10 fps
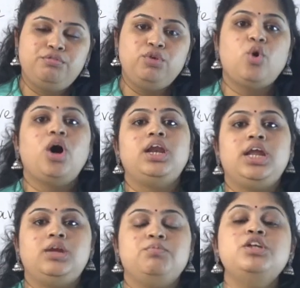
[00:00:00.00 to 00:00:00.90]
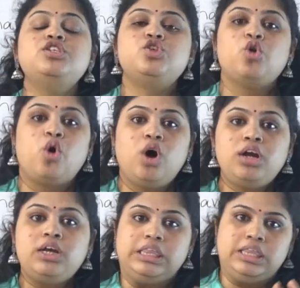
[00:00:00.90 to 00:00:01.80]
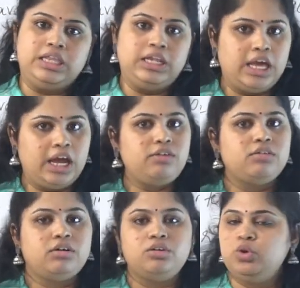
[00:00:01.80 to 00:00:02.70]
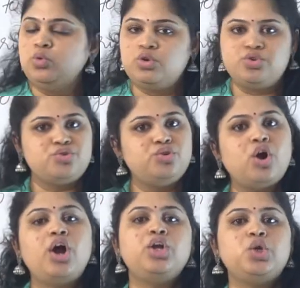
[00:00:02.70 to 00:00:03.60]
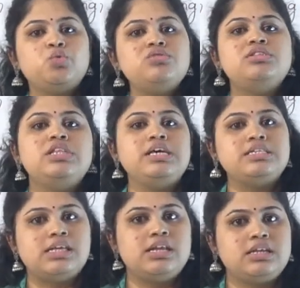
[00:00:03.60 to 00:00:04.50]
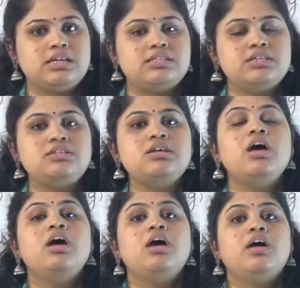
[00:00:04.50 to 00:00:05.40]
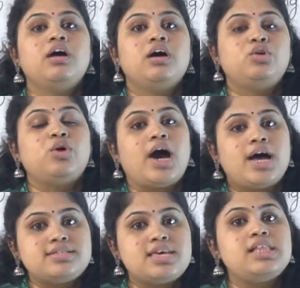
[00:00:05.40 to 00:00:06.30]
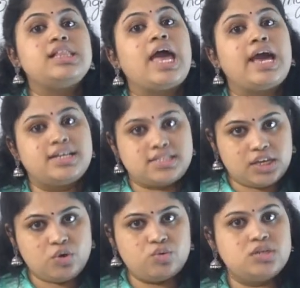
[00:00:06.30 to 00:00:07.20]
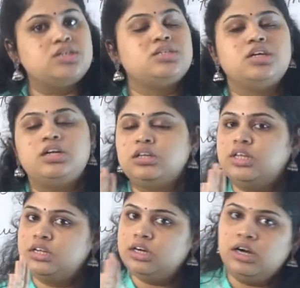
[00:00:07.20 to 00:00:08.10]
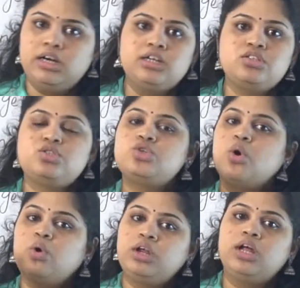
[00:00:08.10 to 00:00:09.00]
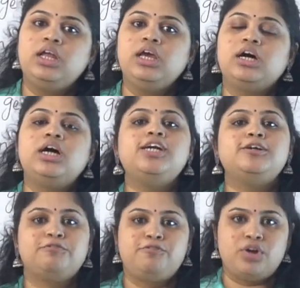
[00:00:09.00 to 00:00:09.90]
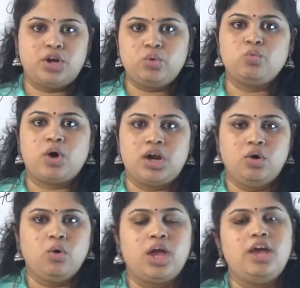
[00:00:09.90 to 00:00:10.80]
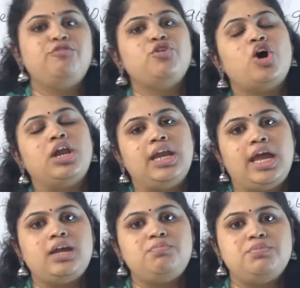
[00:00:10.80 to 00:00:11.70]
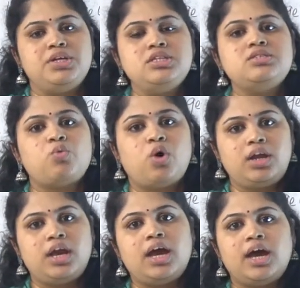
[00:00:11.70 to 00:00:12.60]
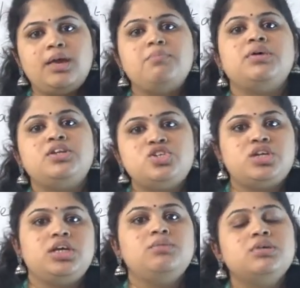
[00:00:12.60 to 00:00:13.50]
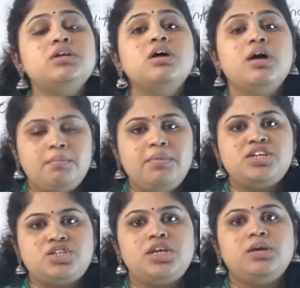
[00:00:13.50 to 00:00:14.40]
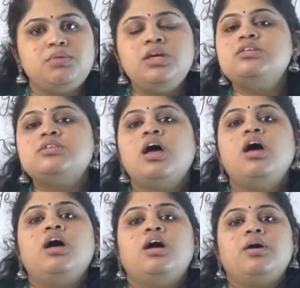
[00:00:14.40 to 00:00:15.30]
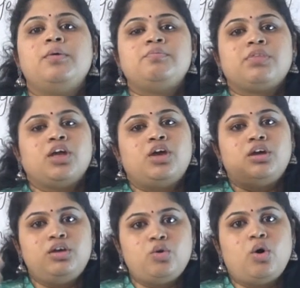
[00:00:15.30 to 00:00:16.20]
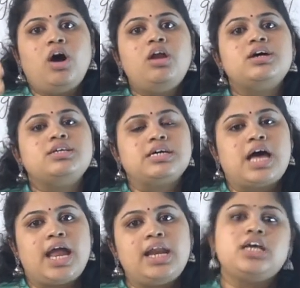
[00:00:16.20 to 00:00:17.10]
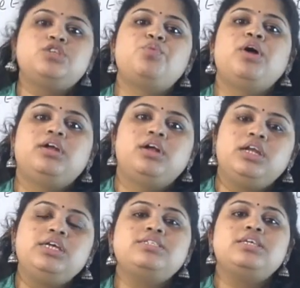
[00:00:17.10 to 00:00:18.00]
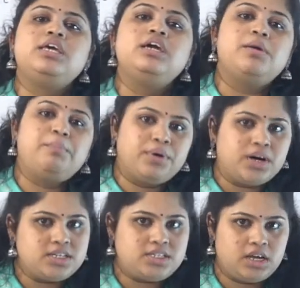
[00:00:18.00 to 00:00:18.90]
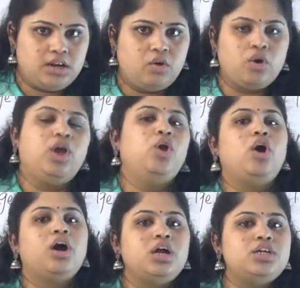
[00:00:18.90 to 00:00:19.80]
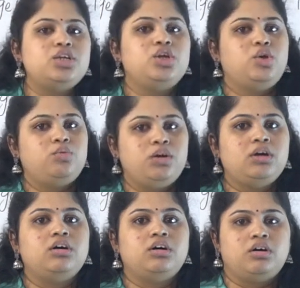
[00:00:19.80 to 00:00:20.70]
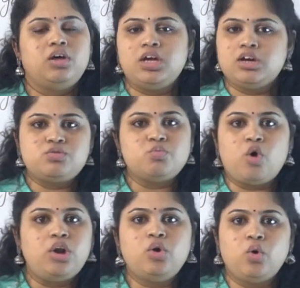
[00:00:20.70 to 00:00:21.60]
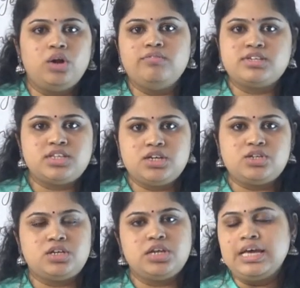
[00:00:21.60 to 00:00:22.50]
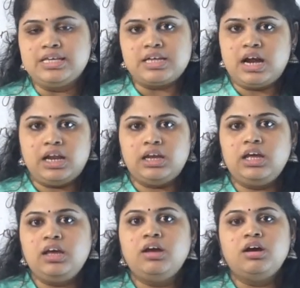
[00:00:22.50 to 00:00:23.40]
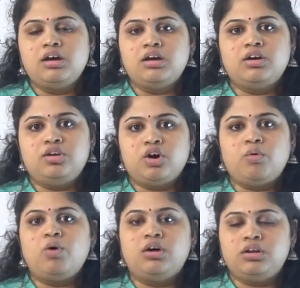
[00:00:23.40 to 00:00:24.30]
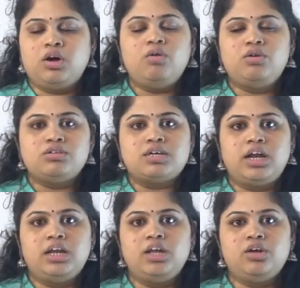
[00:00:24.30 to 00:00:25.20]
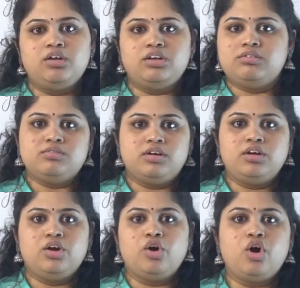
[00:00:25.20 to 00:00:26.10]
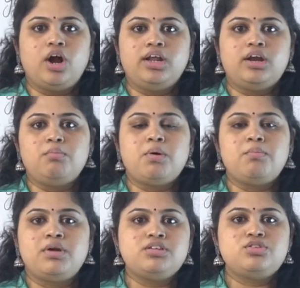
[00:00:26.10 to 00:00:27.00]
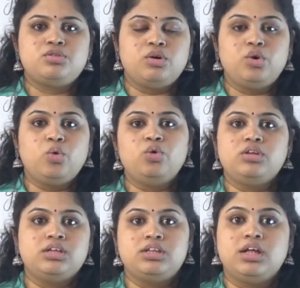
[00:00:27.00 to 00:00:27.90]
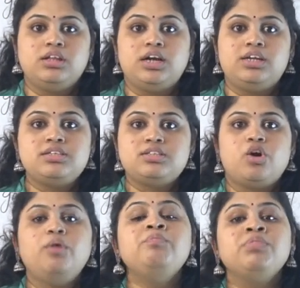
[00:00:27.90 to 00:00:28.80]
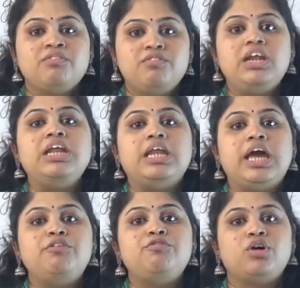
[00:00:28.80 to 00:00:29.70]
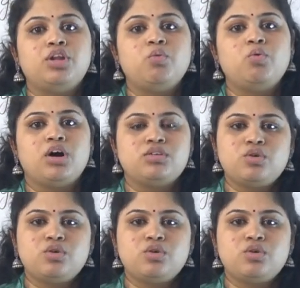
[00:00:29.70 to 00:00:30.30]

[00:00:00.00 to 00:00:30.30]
If you are late means not late, you should not use these sentences to asking the excuses. It is totally a different one. Okay, if you are late means what I am mentioning means you are unexpectedly seeing a person. Okay, you are continuing your small conversation. Suddenly, you got a remembrance. That is your very late for the work.